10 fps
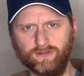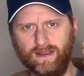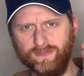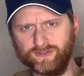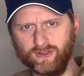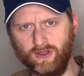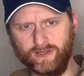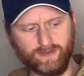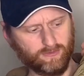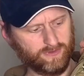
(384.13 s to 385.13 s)
around the
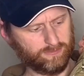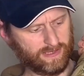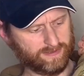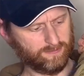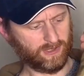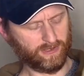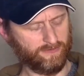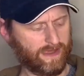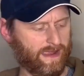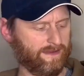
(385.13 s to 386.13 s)
side with plenty of molly on
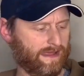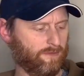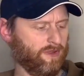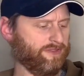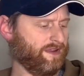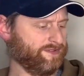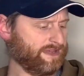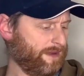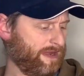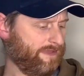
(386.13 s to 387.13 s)
there. Now, the one thing I'll
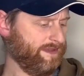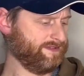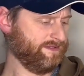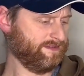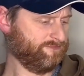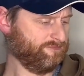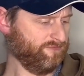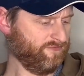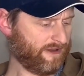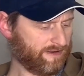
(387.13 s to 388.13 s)
say about this is it's
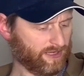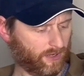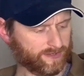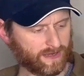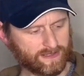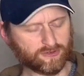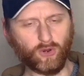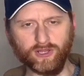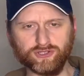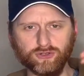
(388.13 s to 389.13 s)
very light and it's
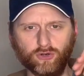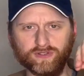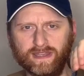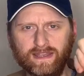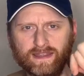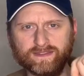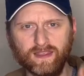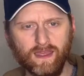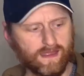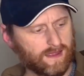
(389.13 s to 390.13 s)
quite short. It is
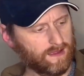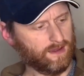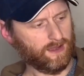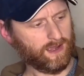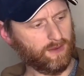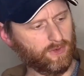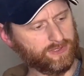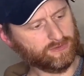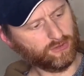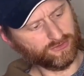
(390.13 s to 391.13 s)
what
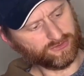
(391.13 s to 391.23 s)
you'd call